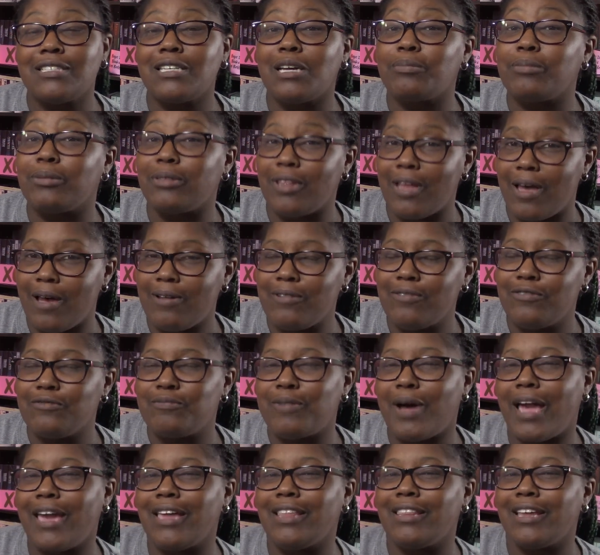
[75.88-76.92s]
Up Love
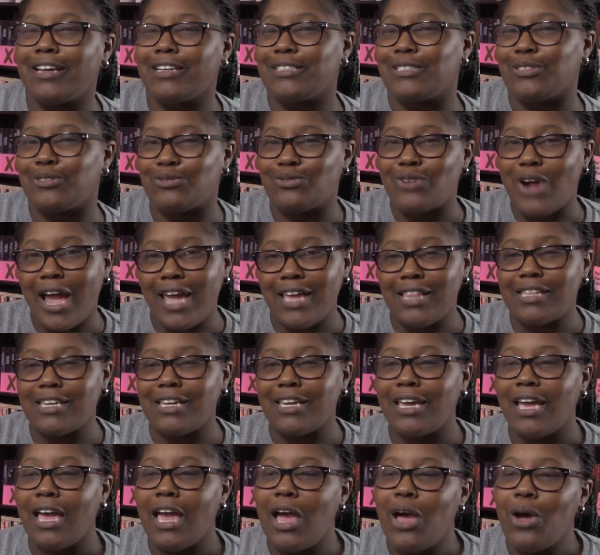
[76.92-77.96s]
by Alexa
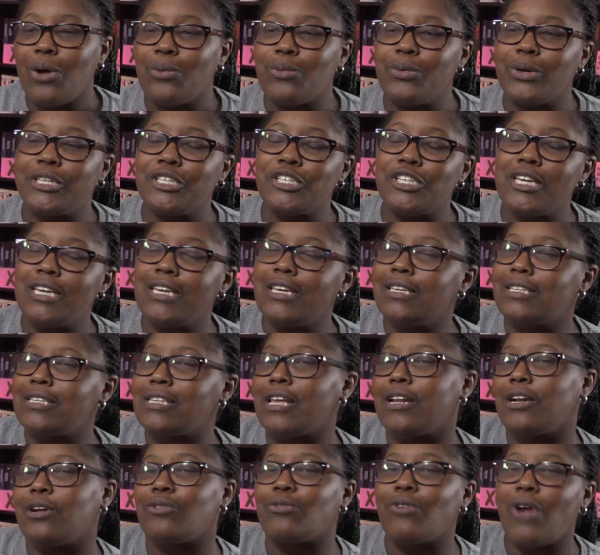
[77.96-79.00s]
Riley, which is
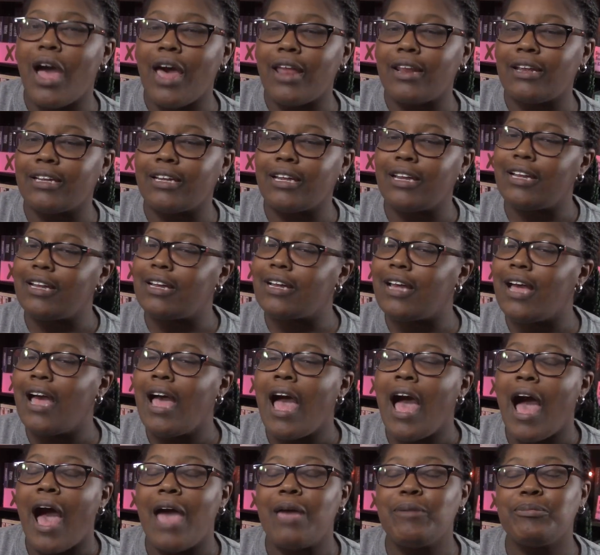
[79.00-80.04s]
an erotica.
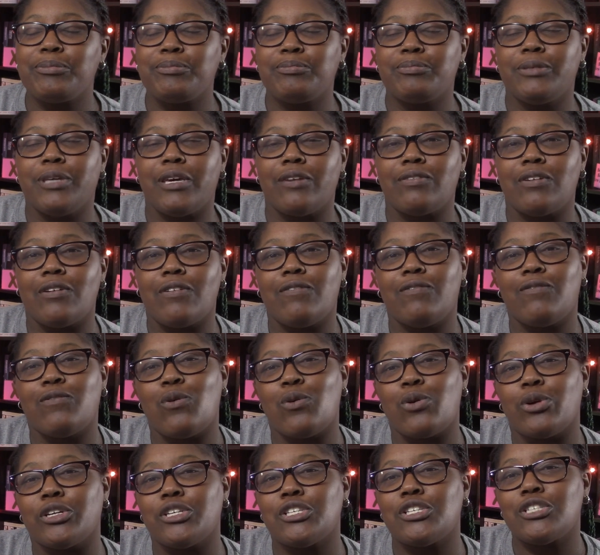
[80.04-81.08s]
I give it
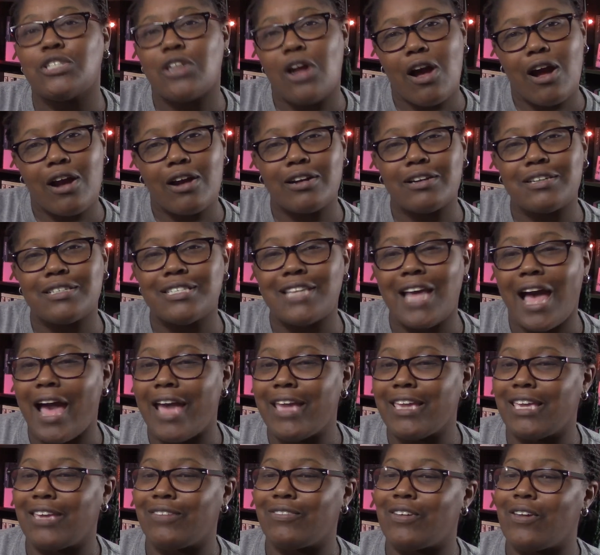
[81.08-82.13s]
4 stars. I
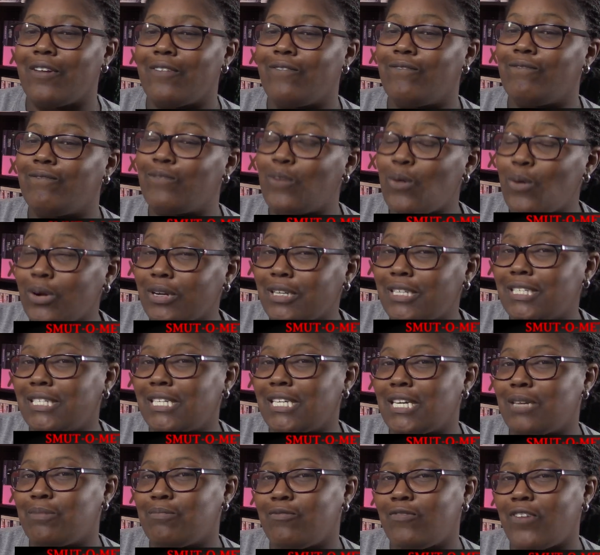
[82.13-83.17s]
give it 4
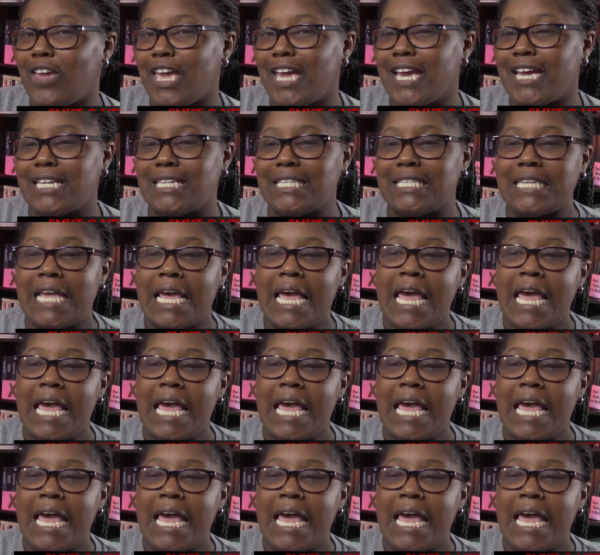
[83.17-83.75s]
steam fans,